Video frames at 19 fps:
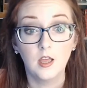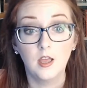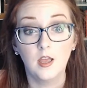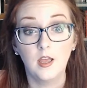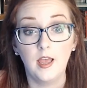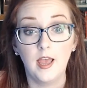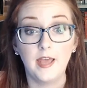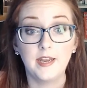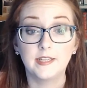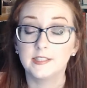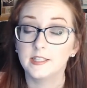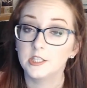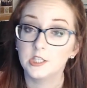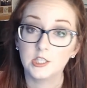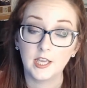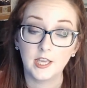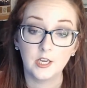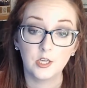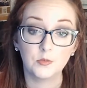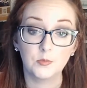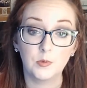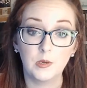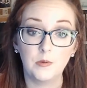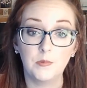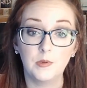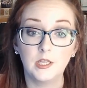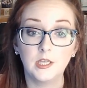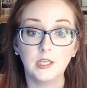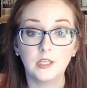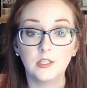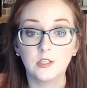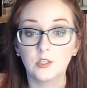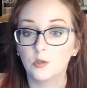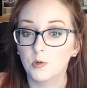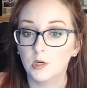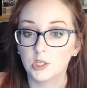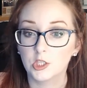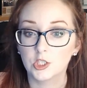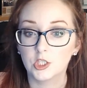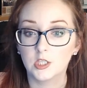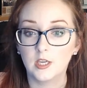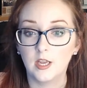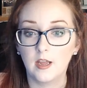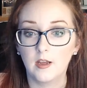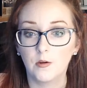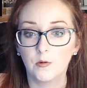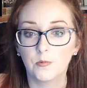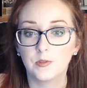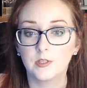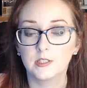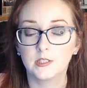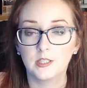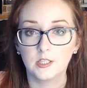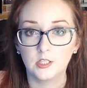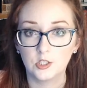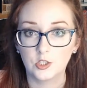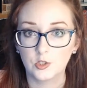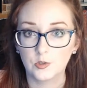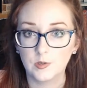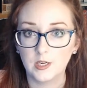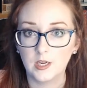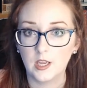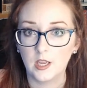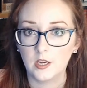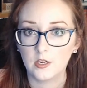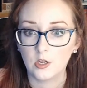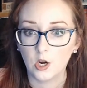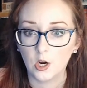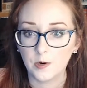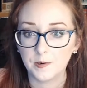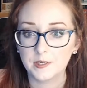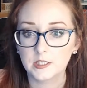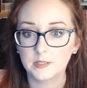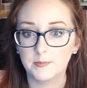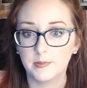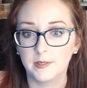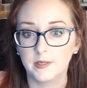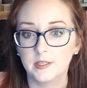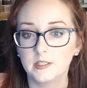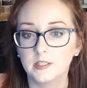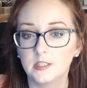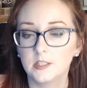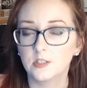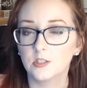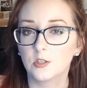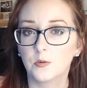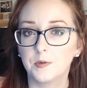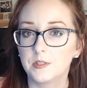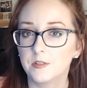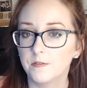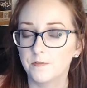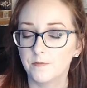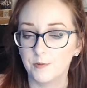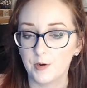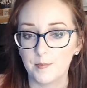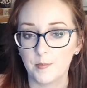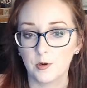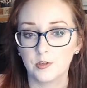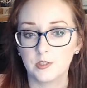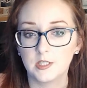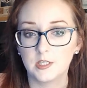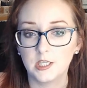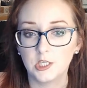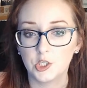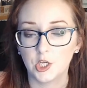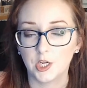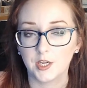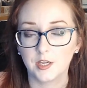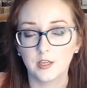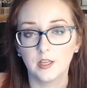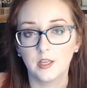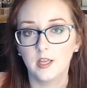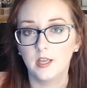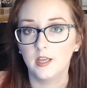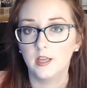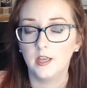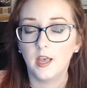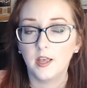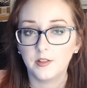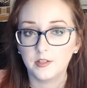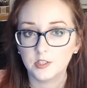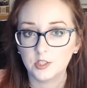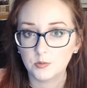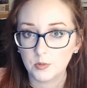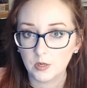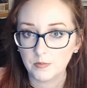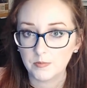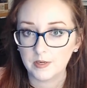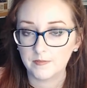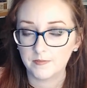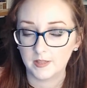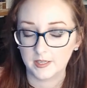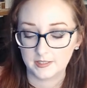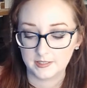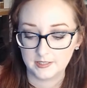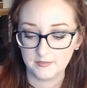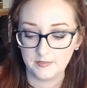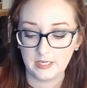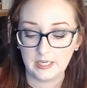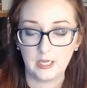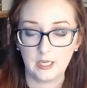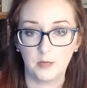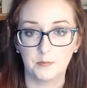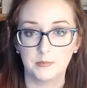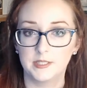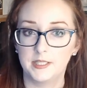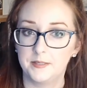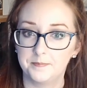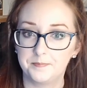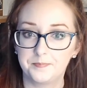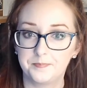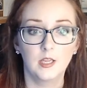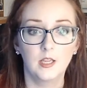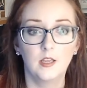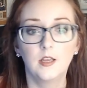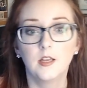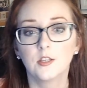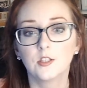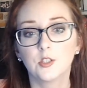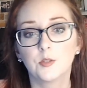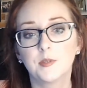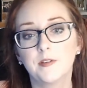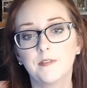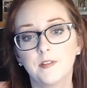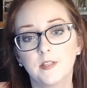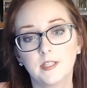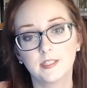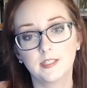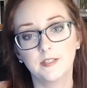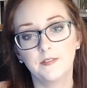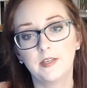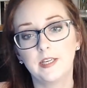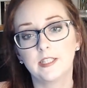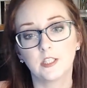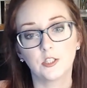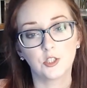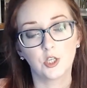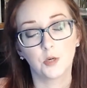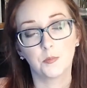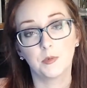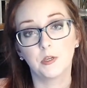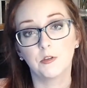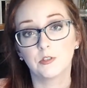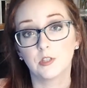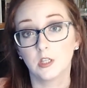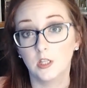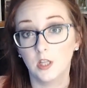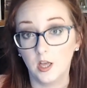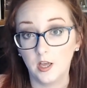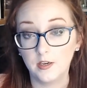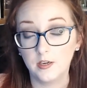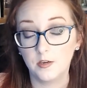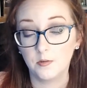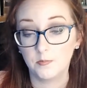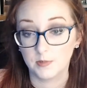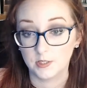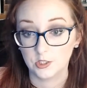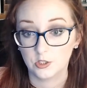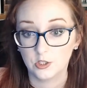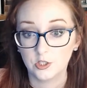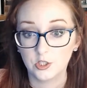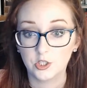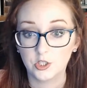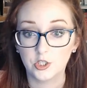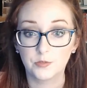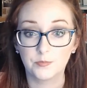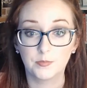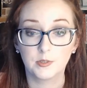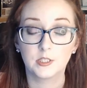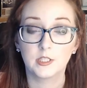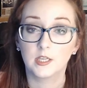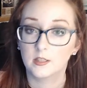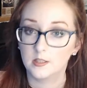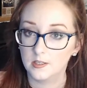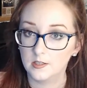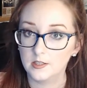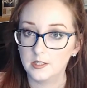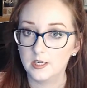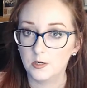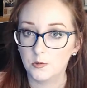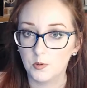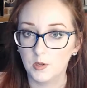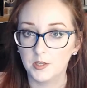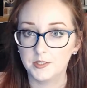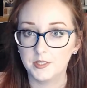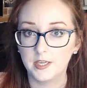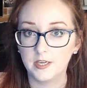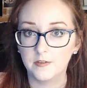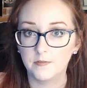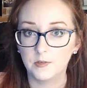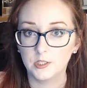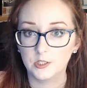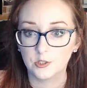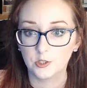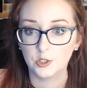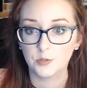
And as educators, we really need to question how this history and our experiences are going to frame our teaching. And this is where reflexivity comes in. So reflexivity is a term we use a lot in research, particularly in qualitative research,